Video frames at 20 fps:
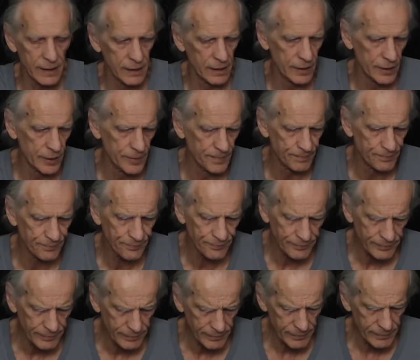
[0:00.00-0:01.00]
glue
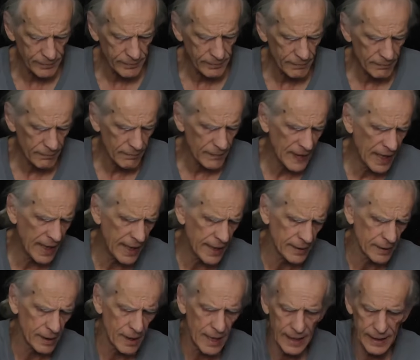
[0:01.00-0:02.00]

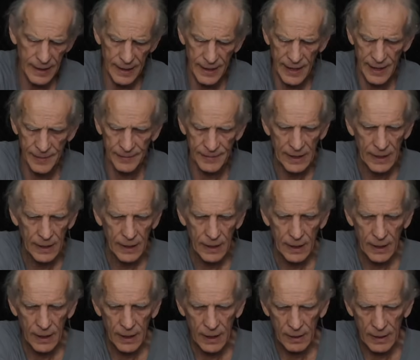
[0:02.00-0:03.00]
and lock it in.
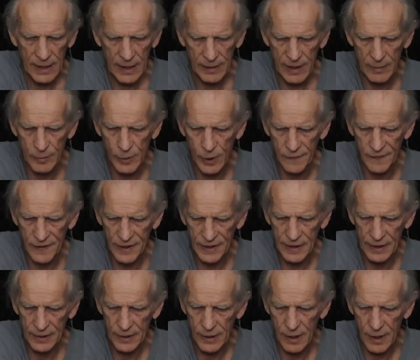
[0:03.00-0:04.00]
I'm going to move this
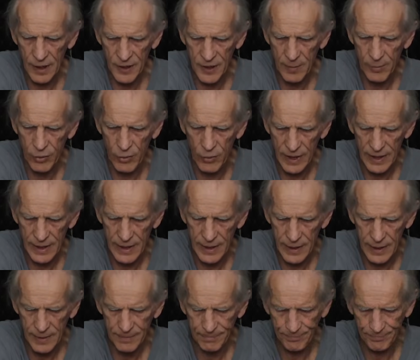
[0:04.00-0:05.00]
guitar support
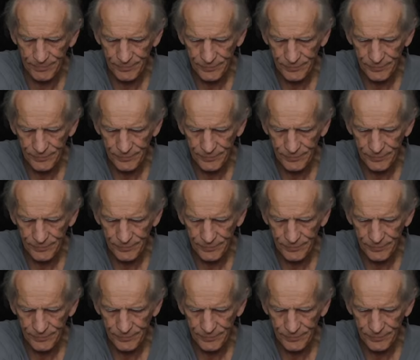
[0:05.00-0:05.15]
here